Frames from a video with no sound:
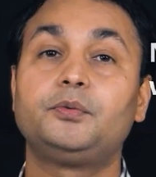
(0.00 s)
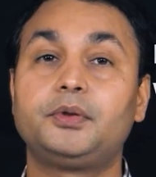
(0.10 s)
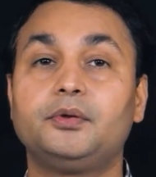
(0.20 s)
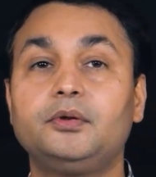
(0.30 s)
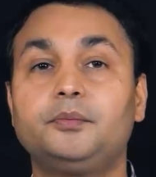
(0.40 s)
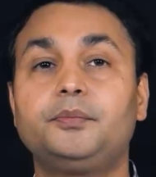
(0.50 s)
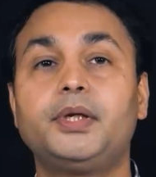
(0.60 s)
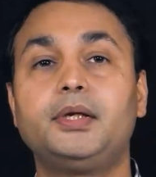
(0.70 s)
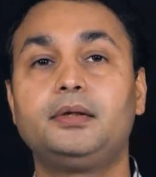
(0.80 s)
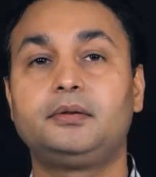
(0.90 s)
the
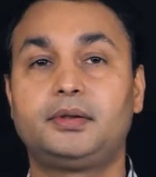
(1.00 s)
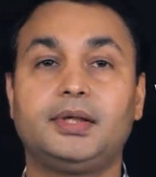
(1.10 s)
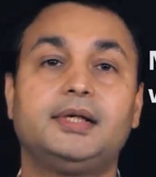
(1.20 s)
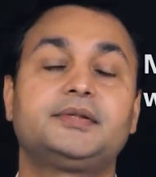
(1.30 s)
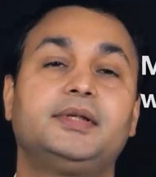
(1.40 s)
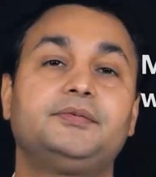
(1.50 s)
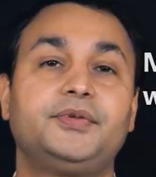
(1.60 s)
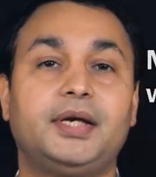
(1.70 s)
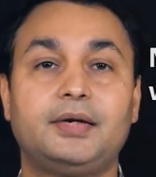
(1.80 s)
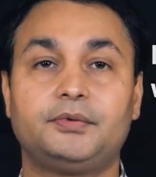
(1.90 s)
main task that
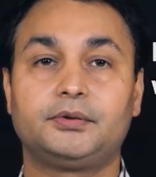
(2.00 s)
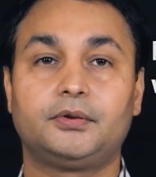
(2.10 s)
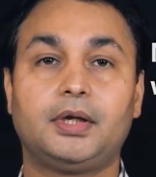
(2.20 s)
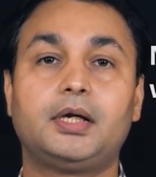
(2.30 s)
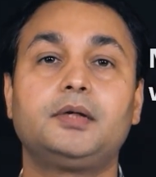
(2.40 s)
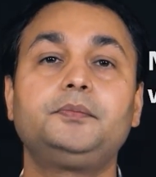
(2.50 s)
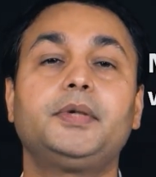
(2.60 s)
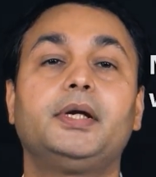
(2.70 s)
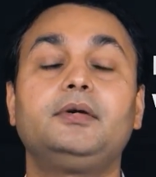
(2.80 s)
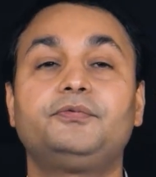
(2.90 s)
we have at our
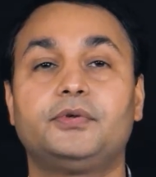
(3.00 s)
hand.